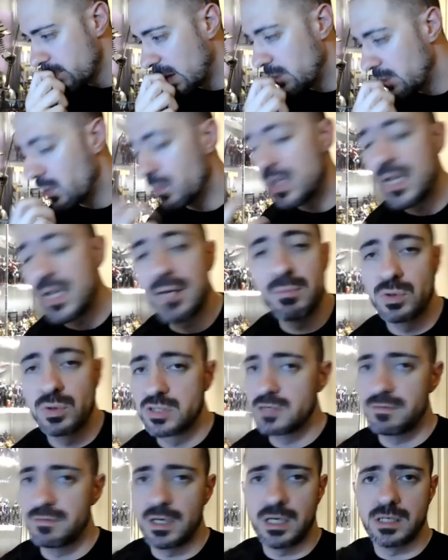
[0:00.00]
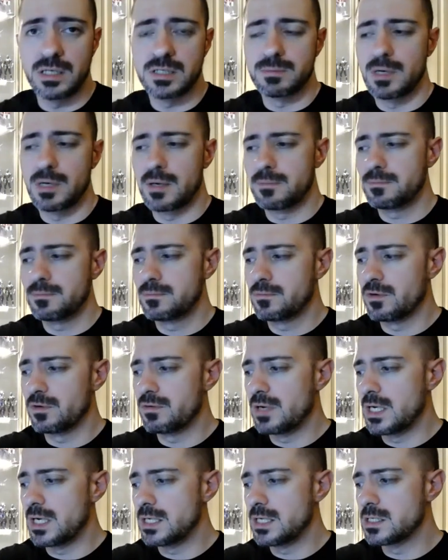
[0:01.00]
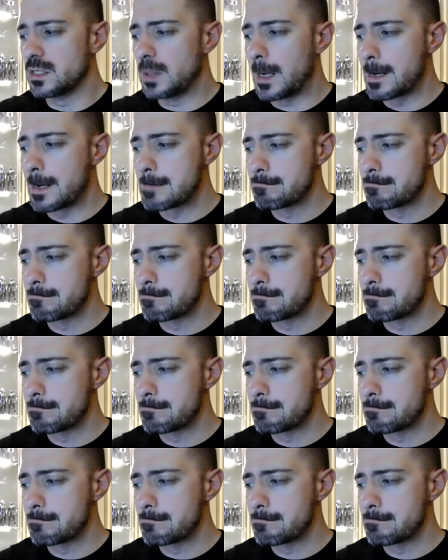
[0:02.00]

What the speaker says: But we need more civilians, man. We really do.